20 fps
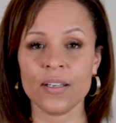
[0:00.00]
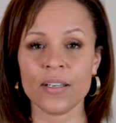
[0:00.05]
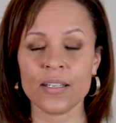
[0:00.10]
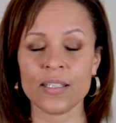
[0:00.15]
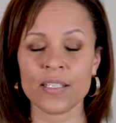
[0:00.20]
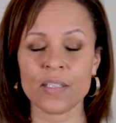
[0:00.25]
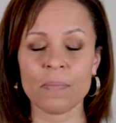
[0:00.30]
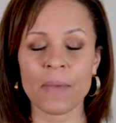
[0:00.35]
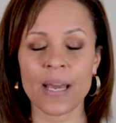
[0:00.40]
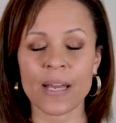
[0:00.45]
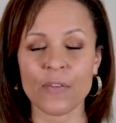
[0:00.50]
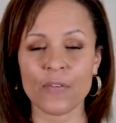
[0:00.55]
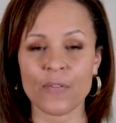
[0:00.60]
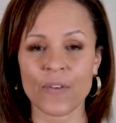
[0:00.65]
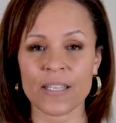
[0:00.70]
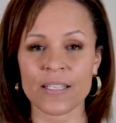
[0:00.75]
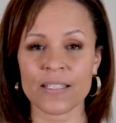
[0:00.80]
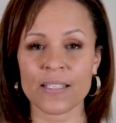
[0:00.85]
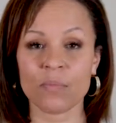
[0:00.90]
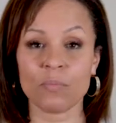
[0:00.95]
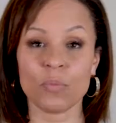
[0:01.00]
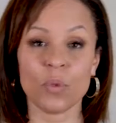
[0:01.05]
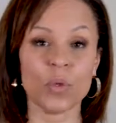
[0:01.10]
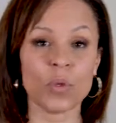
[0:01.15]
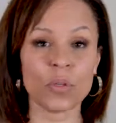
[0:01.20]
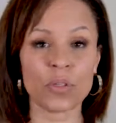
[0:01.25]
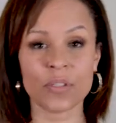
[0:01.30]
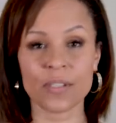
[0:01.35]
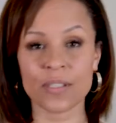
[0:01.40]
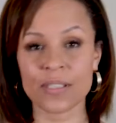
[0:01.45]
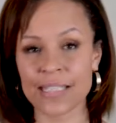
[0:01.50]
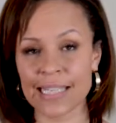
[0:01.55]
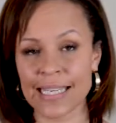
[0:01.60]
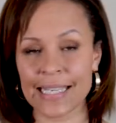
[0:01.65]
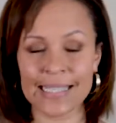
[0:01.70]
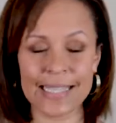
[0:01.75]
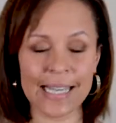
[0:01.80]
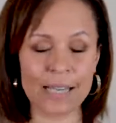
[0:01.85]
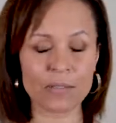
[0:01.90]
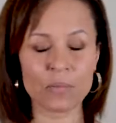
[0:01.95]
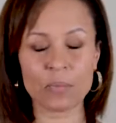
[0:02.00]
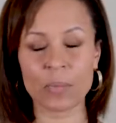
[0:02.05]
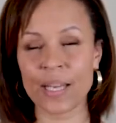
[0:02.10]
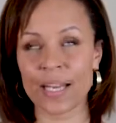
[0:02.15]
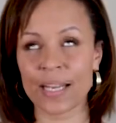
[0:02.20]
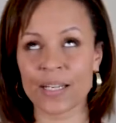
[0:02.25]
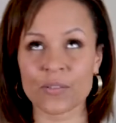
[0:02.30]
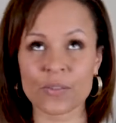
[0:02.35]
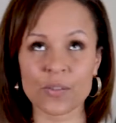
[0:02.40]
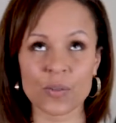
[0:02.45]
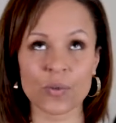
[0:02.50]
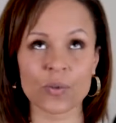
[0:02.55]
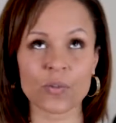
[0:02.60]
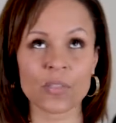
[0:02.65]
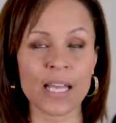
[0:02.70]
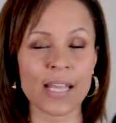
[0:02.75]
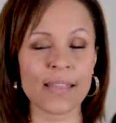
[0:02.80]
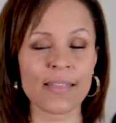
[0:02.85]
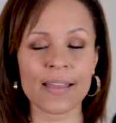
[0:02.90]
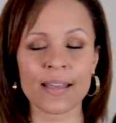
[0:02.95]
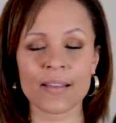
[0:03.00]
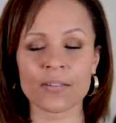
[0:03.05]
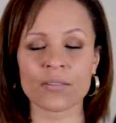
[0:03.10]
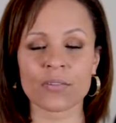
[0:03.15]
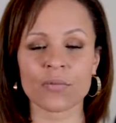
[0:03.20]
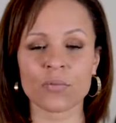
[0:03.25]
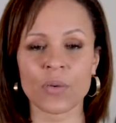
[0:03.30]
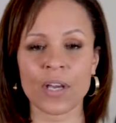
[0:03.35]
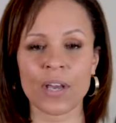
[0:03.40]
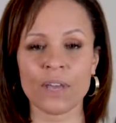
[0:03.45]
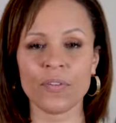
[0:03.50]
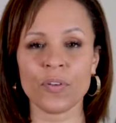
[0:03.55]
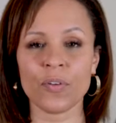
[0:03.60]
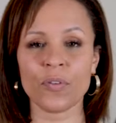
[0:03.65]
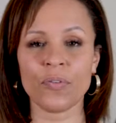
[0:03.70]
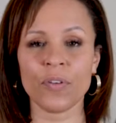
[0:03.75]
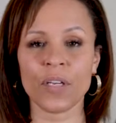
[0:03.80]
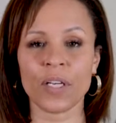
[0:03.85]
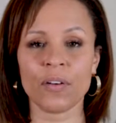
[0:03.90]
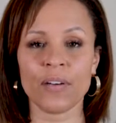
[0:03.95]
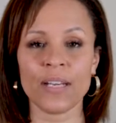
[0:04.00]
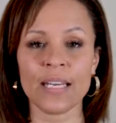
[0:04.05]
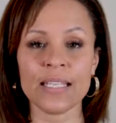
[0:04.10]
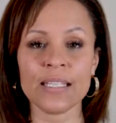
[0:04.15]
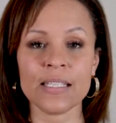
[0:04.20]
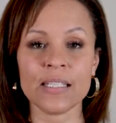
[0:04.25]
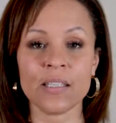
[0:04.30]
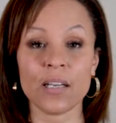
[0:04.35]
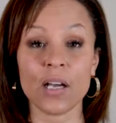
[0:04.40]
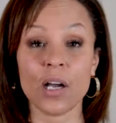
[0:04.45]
to manifesting more than £6,000 or 10,000, whatever your figure is.